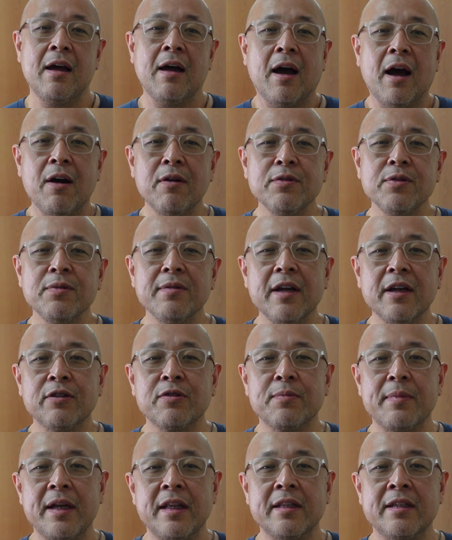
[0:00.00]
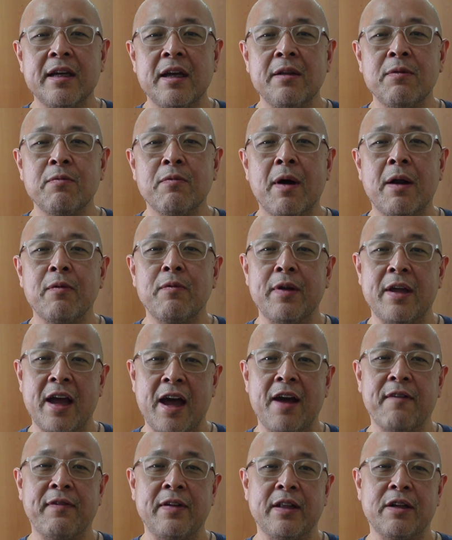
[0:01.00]
I also like to maintain what we
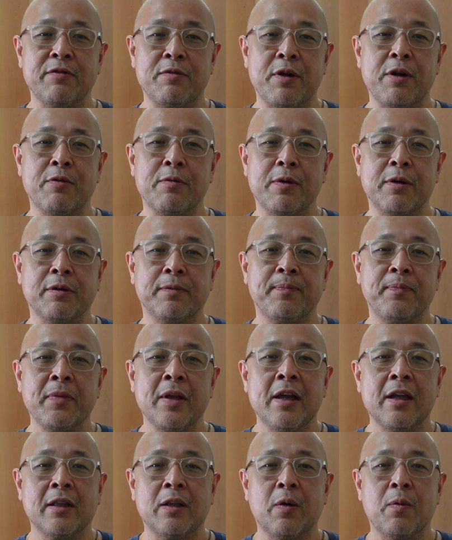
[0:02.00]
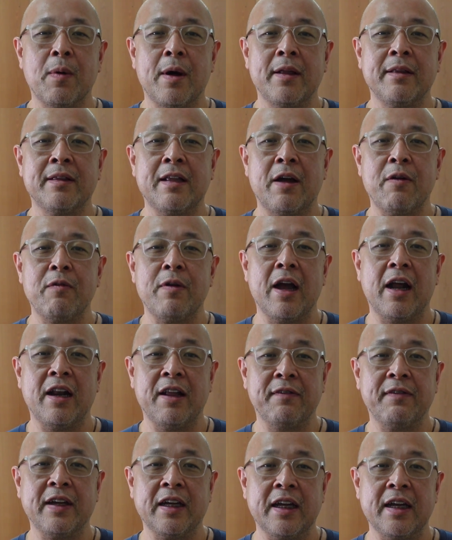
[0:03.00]
have in the real world, the one that we are
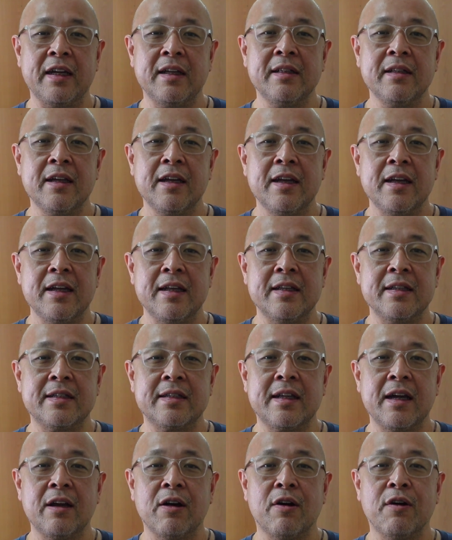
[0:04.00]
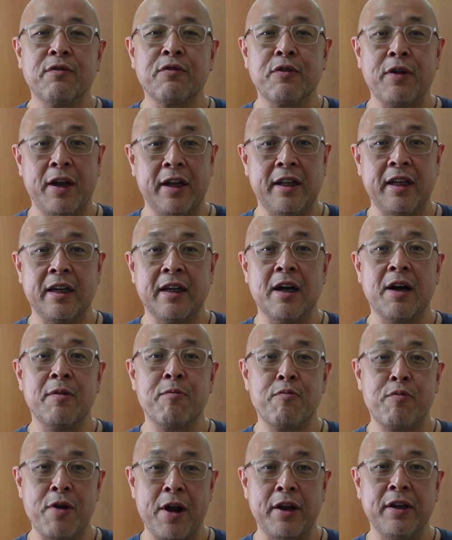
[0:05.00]
living in, instead of creating a
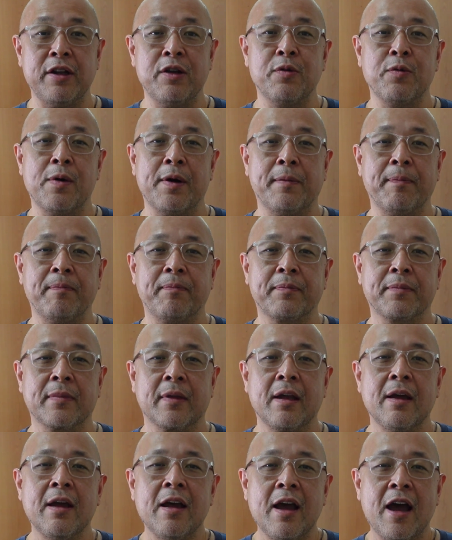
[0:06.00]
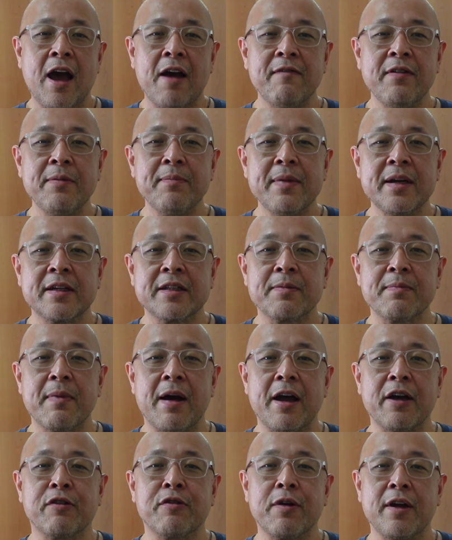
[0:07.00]
brand new one. Having mixed
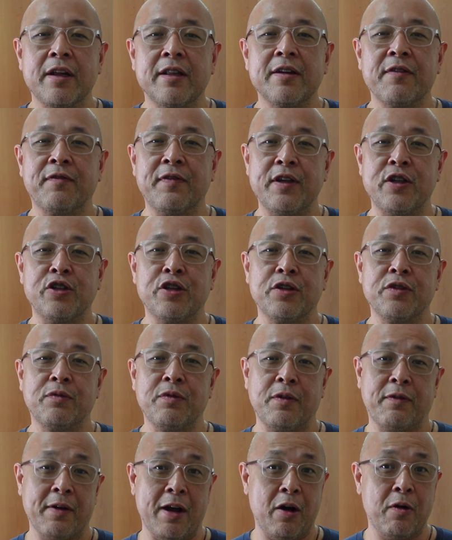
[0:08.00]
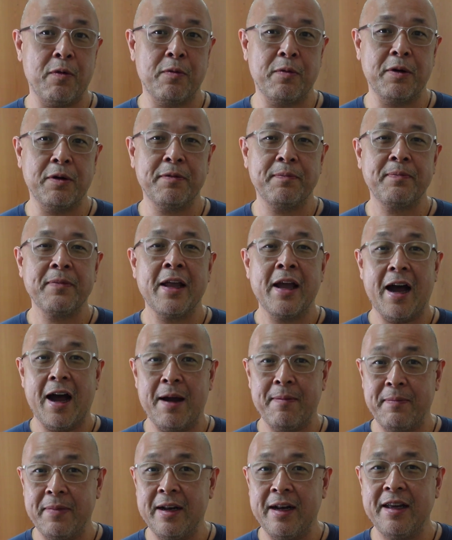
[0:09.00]
my created features with our world, I
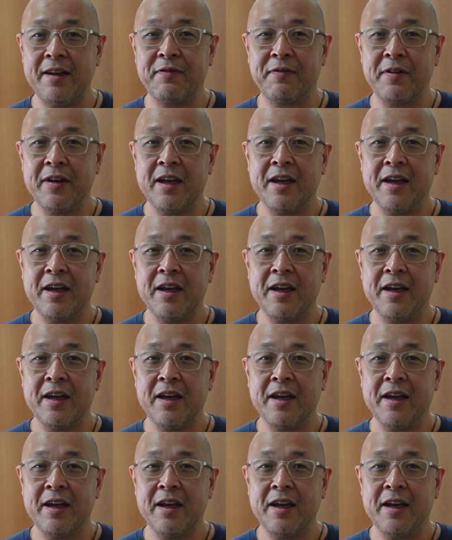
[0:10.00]
believe